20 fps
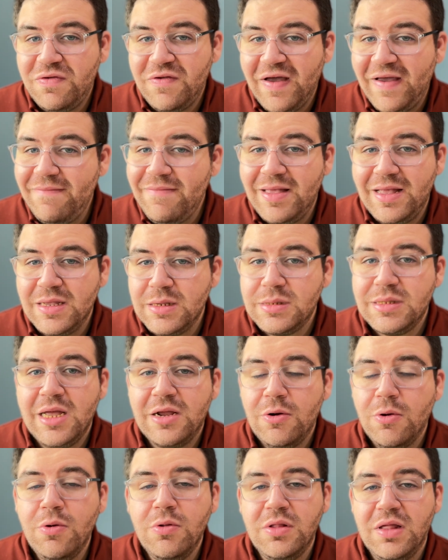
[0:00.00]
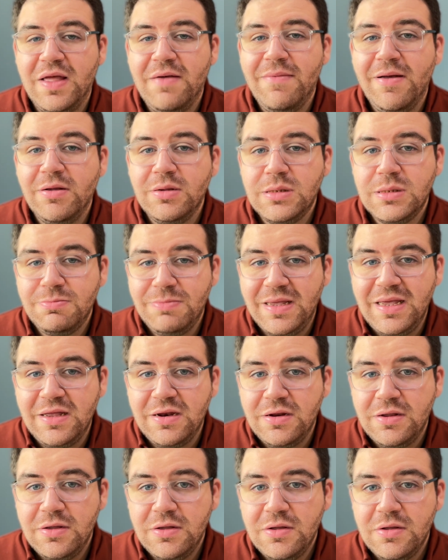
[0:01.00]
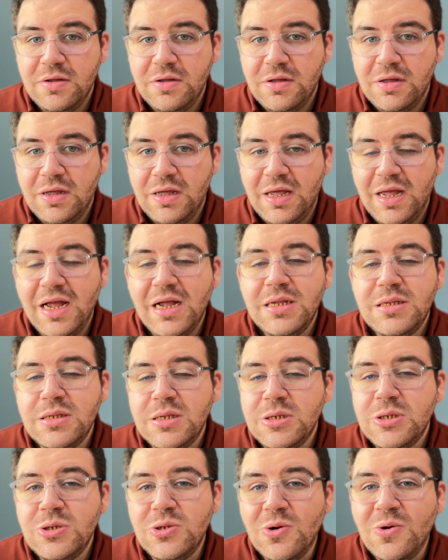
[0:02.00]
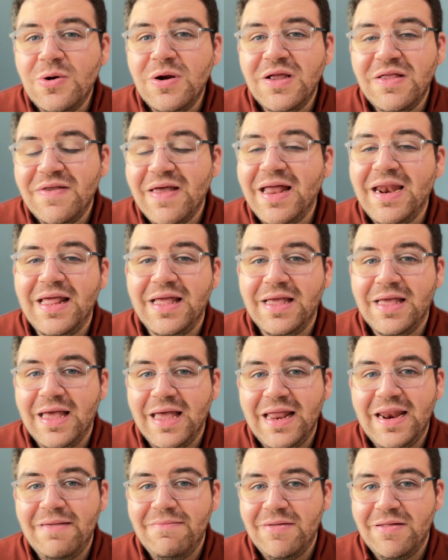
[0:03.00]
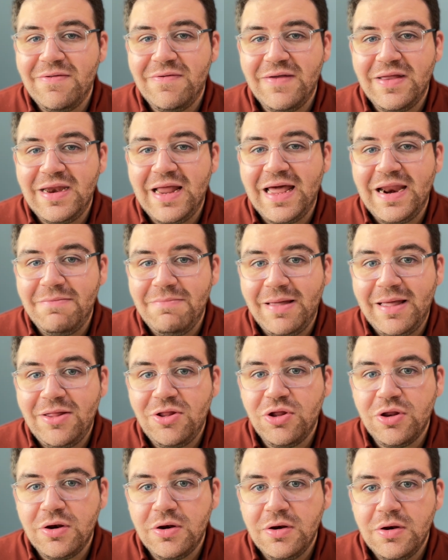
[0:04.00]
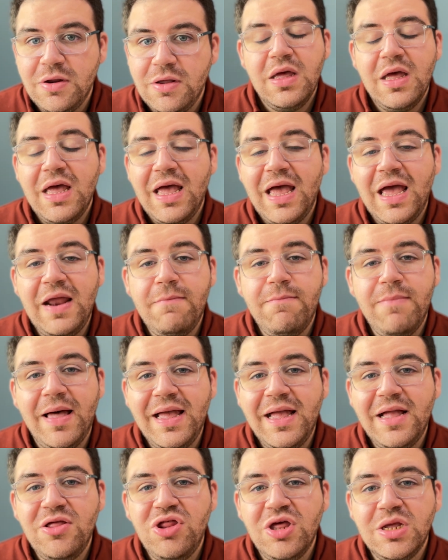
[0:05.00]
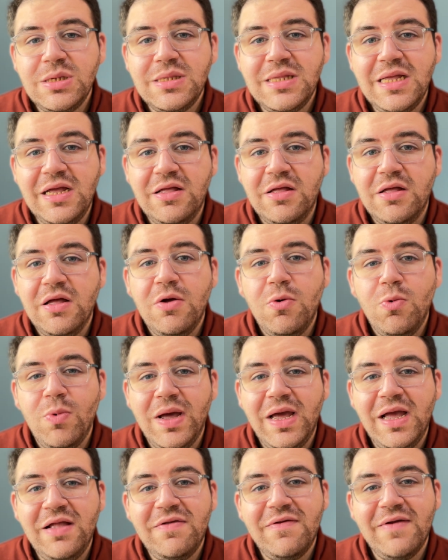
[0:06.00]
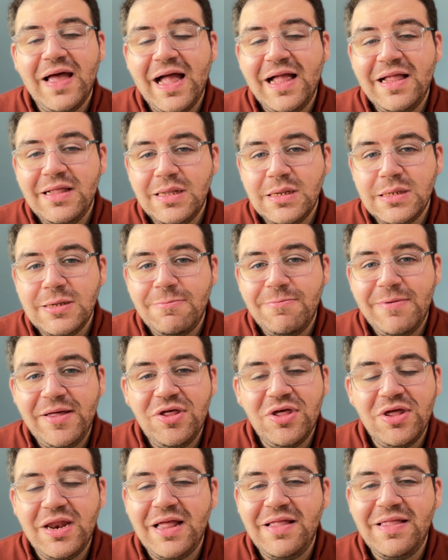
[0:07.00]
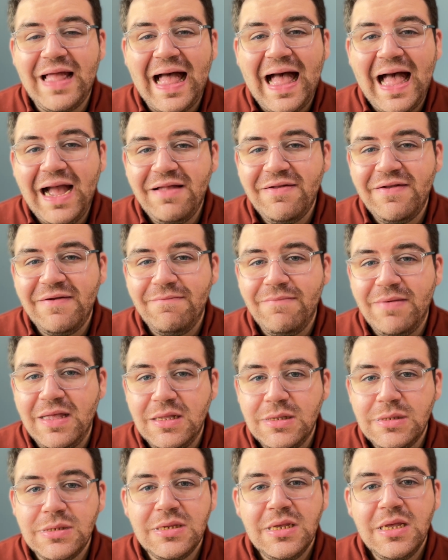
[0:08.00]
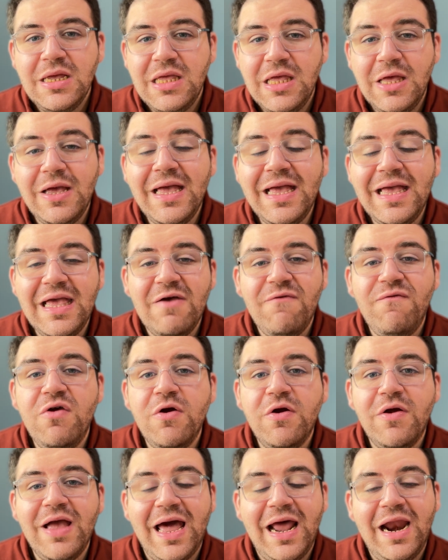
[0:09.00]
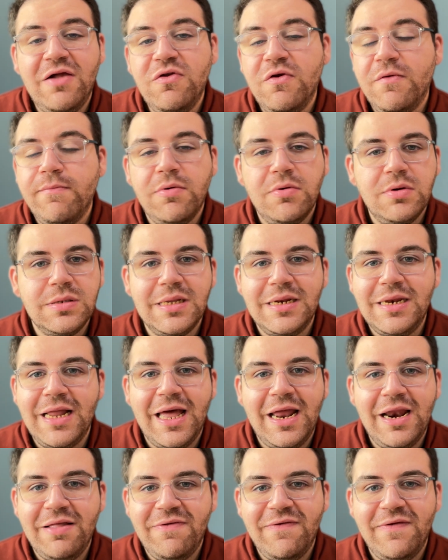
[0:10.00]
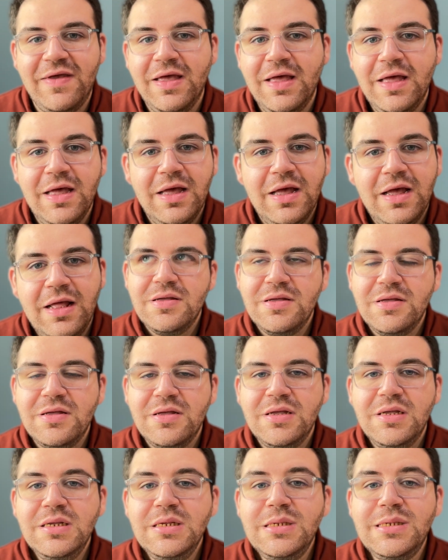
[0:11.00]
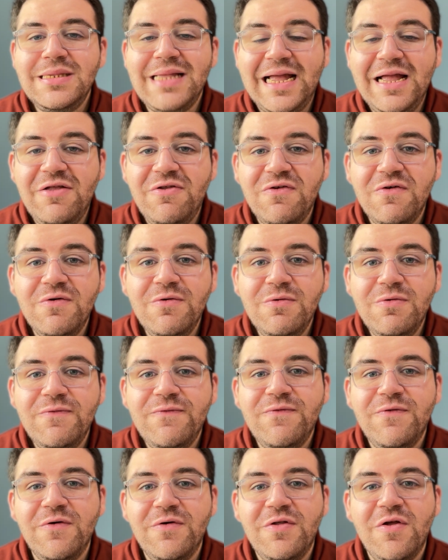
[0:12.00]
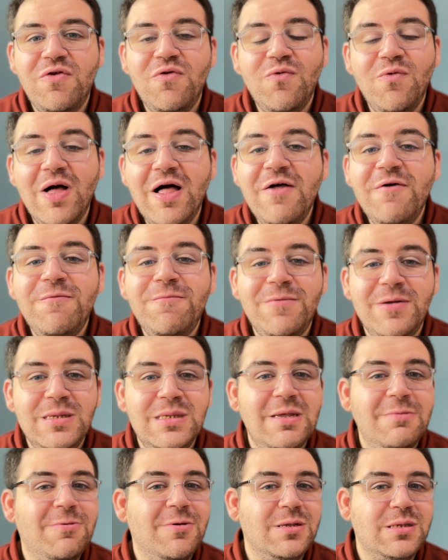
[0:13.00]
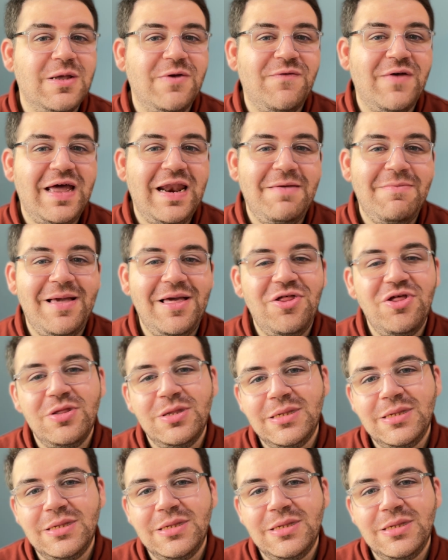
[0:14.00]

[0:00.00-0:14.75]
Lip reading: timing is not only about speed, it's a storytelling element in animation. And by adjusting weight, anticipation, and acting beats, you can give your character personality. Stay tuned for the 12 principles of animation